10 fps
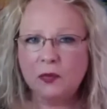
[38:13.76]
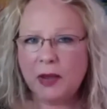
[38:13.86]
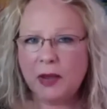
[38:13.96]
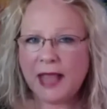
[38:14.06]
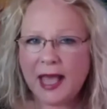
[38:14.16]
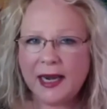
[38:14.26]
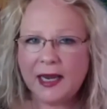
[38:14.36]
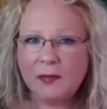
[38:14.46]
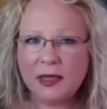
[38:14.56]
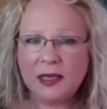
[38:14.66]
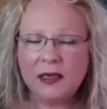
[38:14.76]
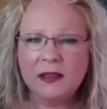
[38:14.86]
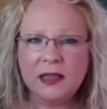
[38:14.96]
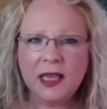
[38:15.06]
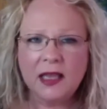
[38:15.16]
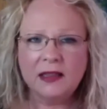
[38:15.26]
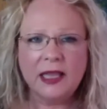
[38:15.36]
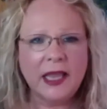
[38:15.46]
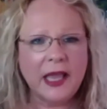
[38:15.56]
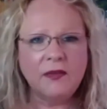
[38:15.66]
by that, I mean that they
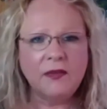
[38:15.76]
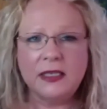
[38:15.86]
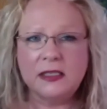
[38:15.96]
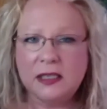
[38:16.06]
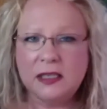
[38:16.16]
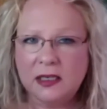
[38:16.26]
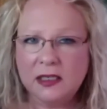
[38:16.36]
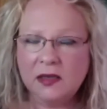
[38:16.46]
have great sickness.